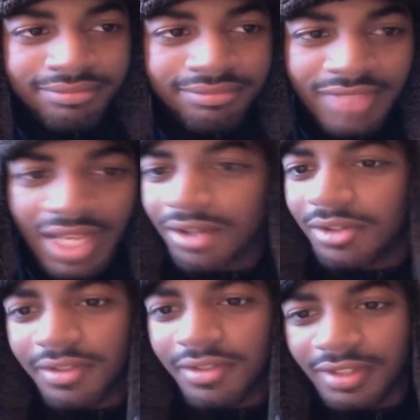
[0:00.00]
I
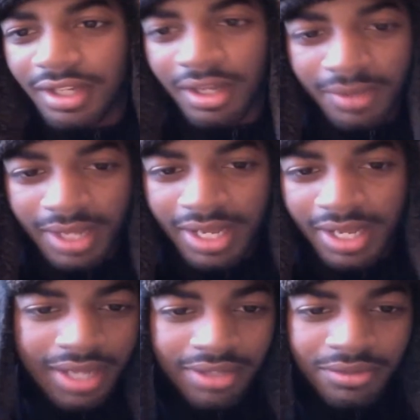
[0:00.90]
don't even know.
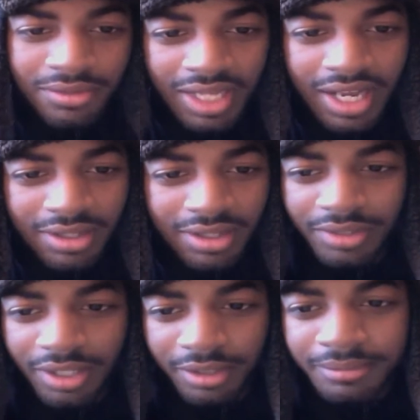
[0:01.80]
I don't
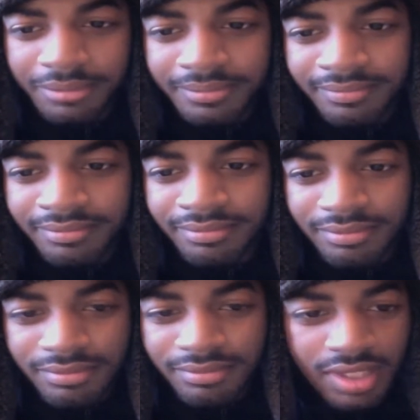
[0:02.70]
know.
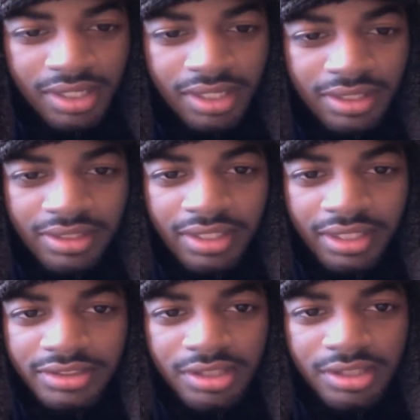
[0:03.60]
The
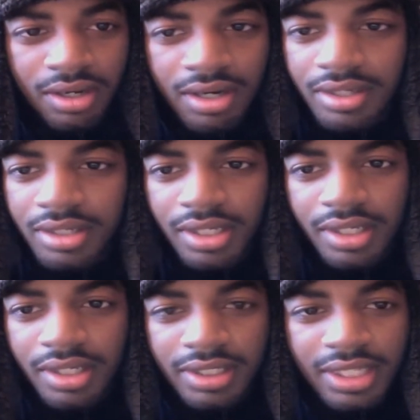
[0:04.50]
next card,
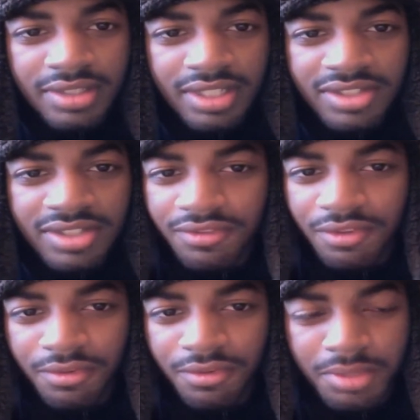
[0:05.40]
that's it
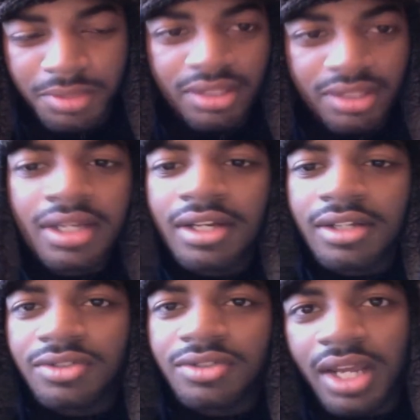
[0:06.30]
for Forbidden.
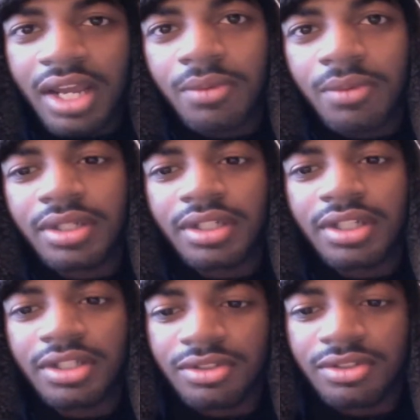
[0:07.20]
So now we're gonna
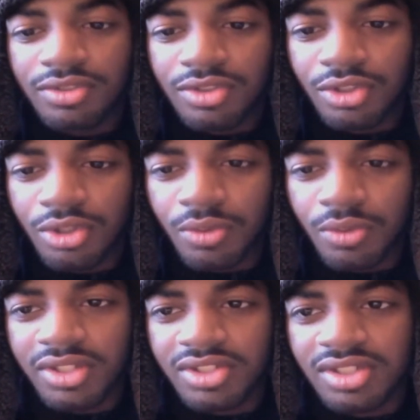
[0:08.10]
get into
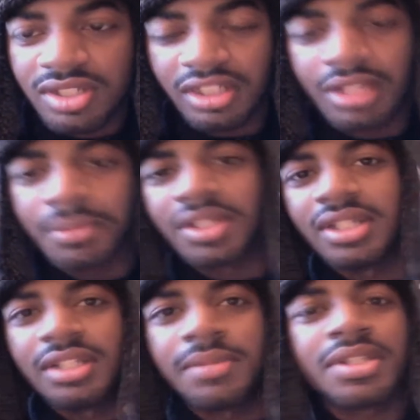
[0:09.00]
what's limited.
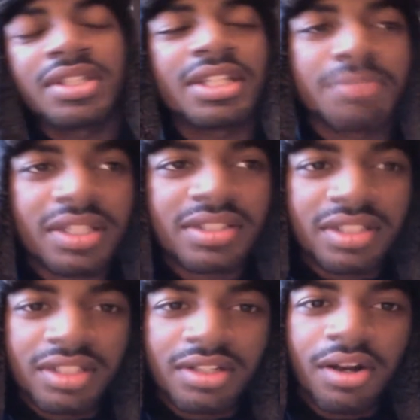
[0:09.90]
Limited is
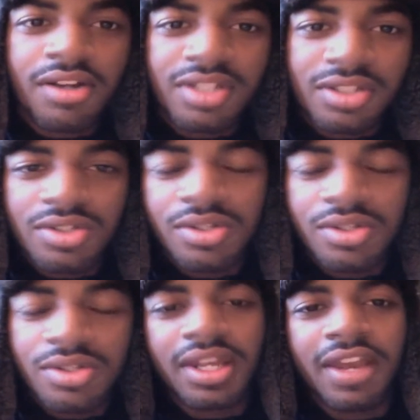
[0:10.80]
basically the cards that you can
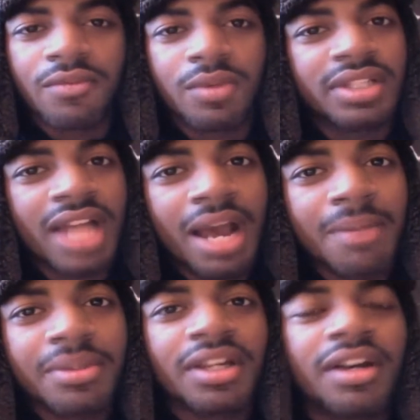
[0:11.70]
only have one
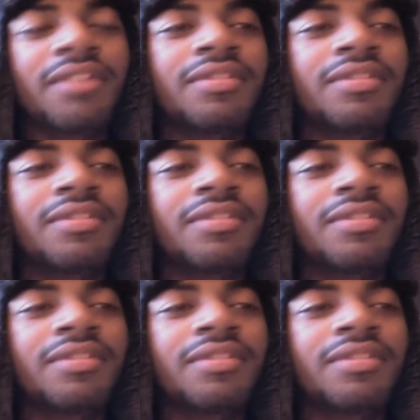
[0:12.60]
copy of